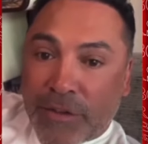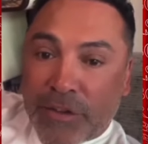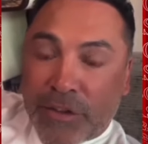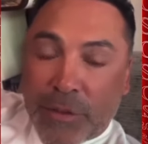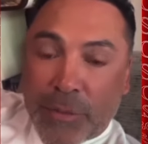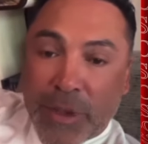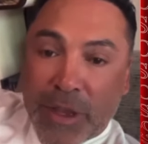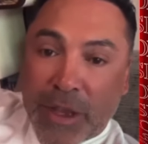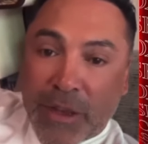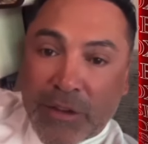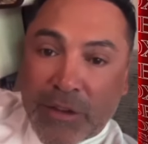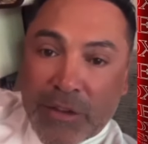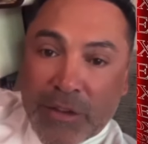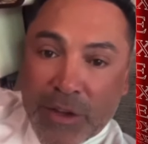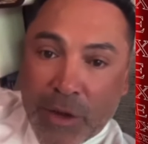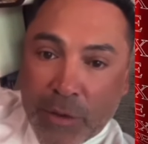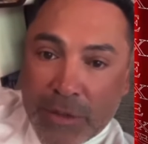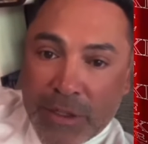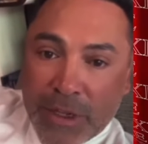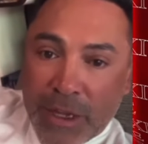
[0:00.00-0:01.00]
It should be on
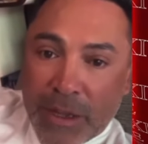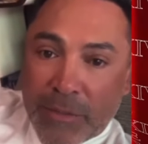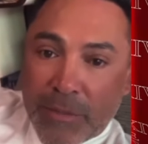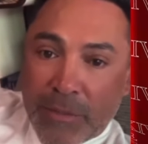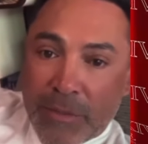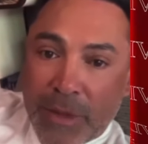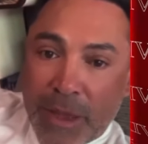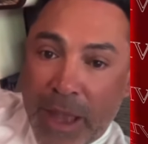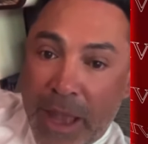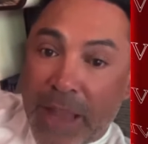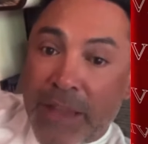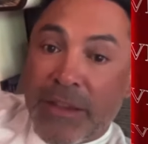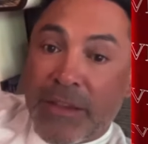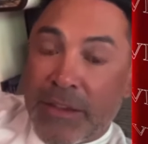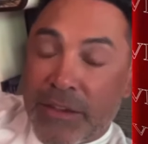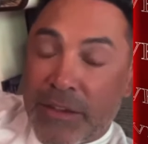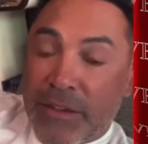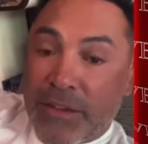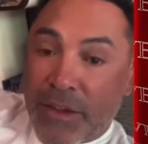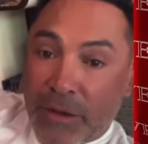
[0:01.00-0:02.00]
Showtime
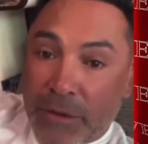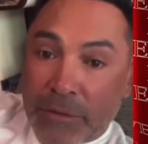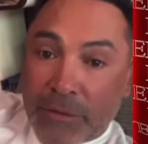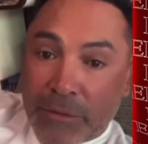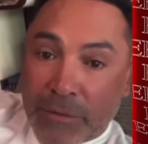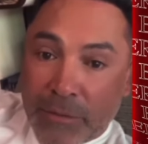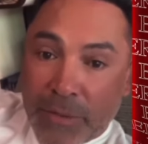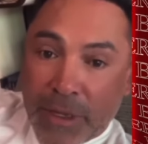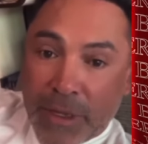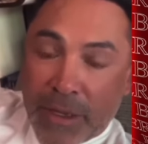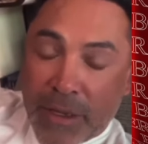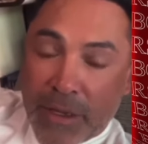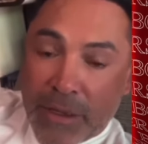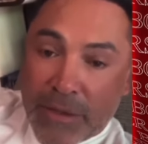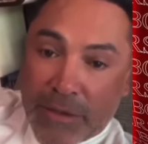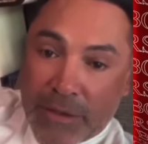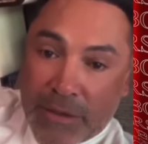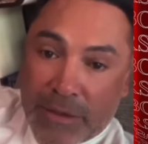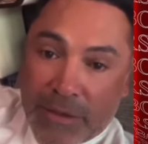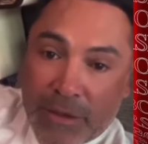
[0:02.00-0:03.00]
and The Zone,
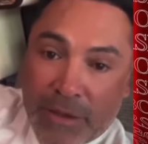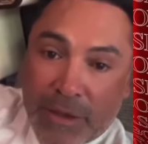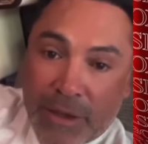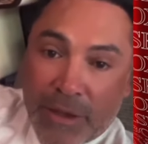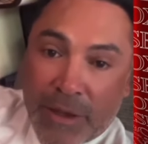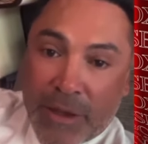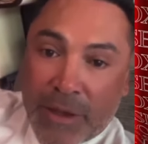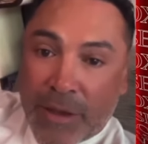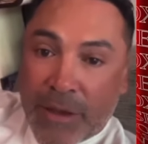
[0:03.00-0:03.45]
because